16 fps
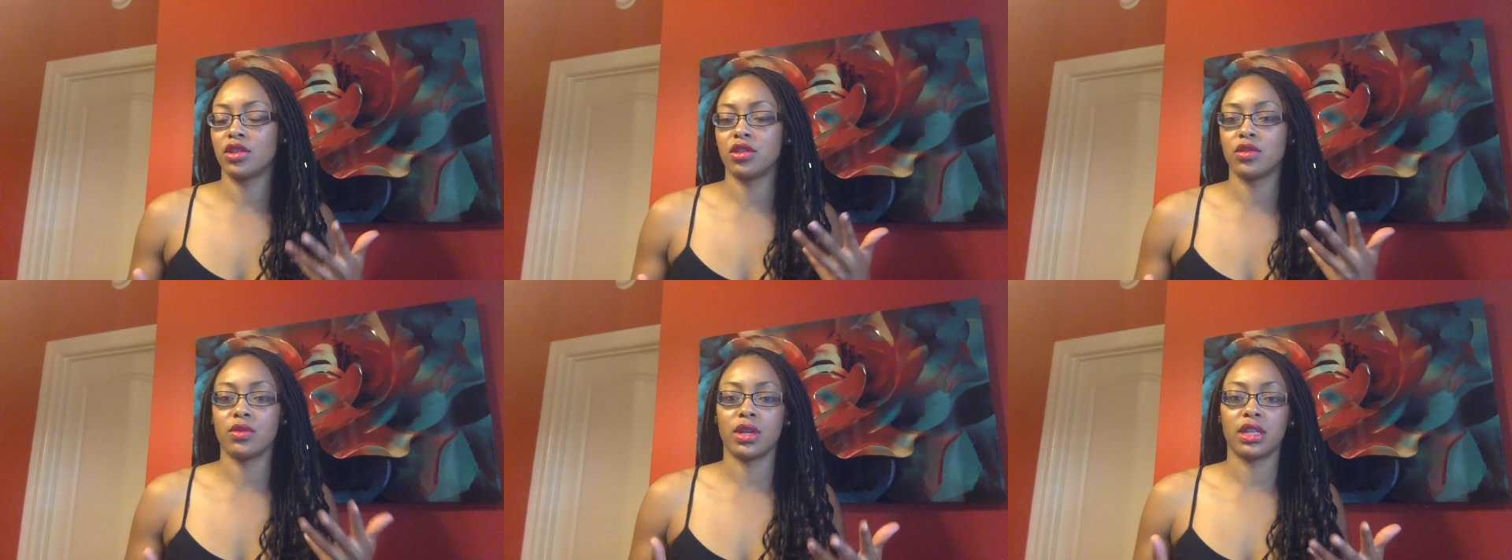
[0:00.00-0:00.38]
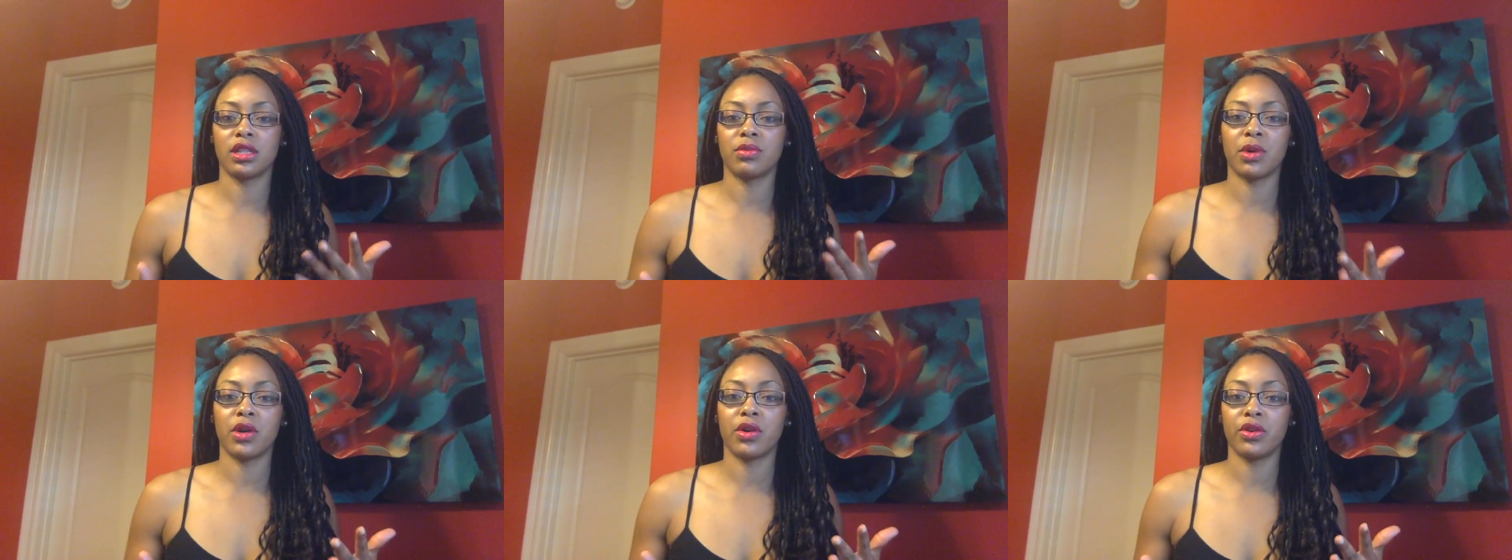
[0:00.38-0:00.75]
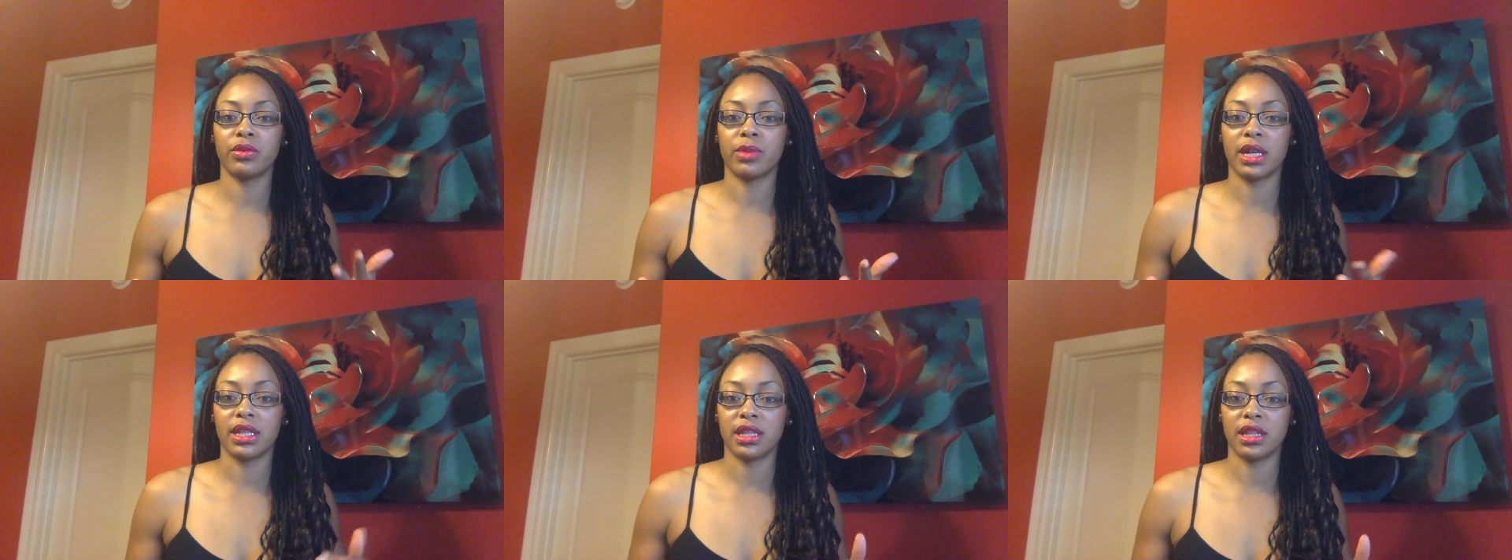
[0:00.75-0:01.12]
to expose
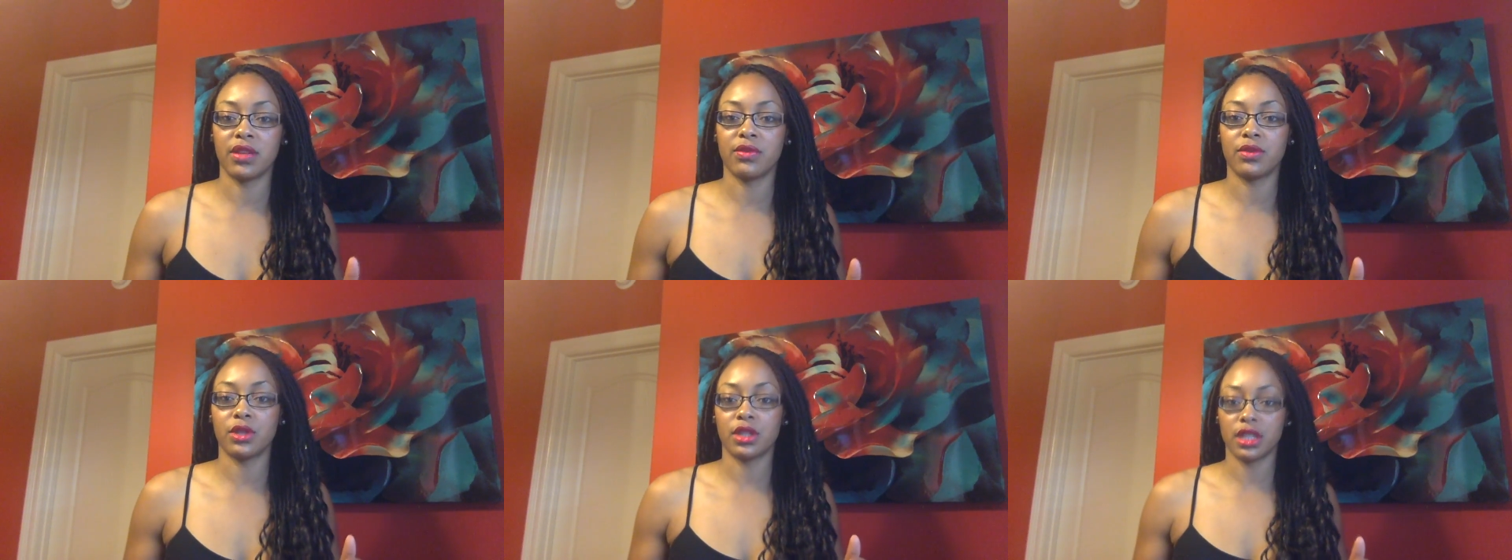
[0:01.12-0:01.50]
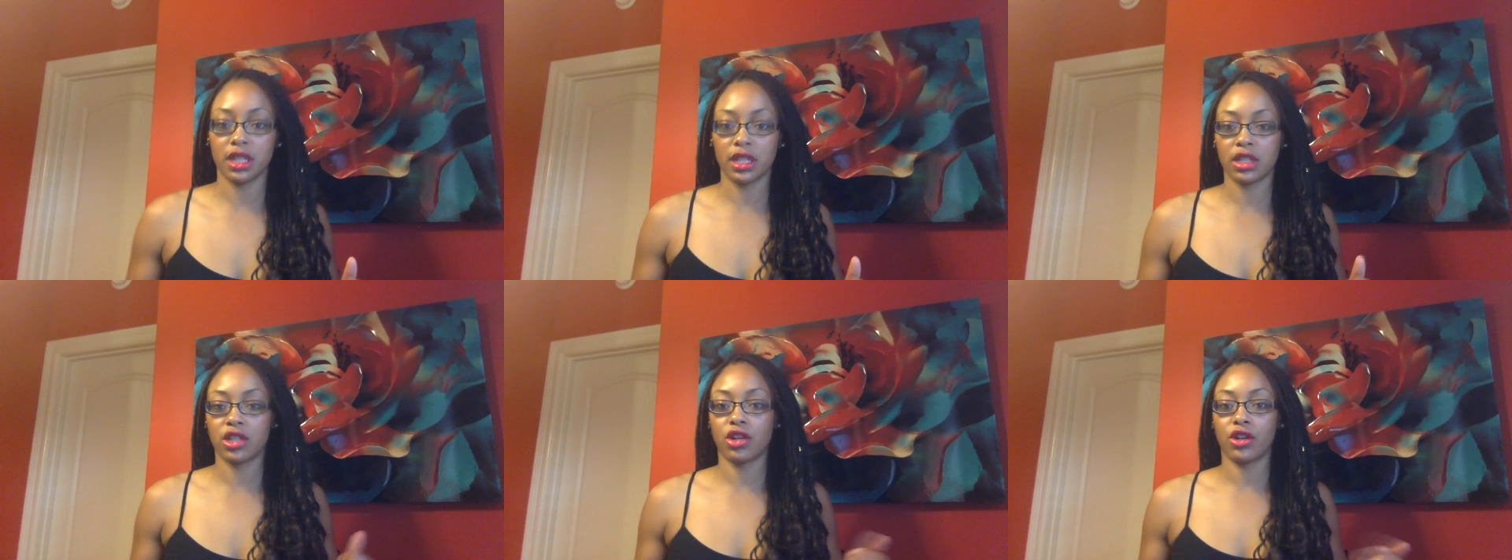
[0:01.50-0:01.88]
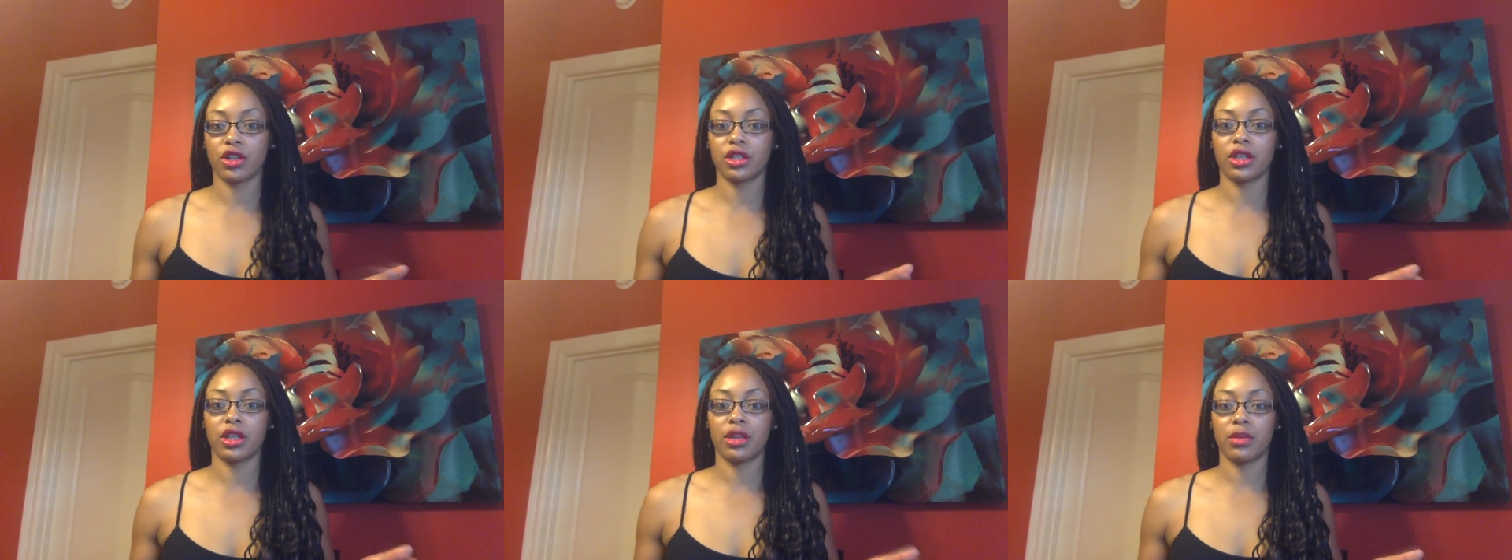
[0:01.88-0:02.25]
myself to such harsh
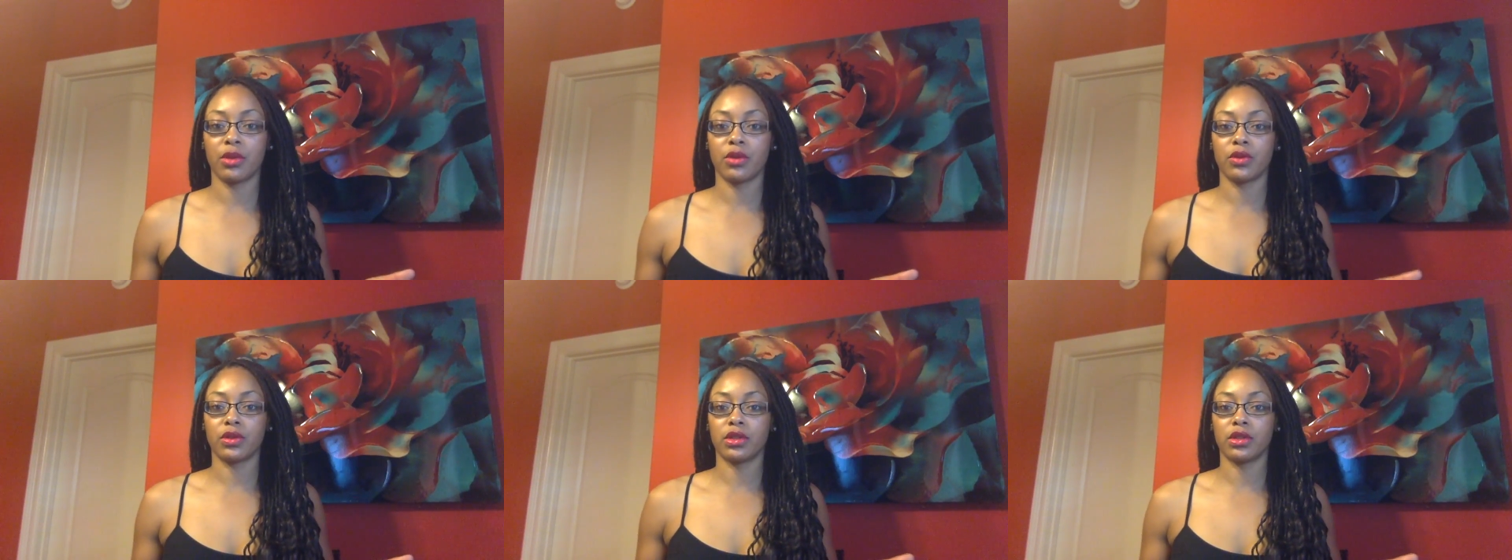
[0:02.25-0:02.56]
chemicals?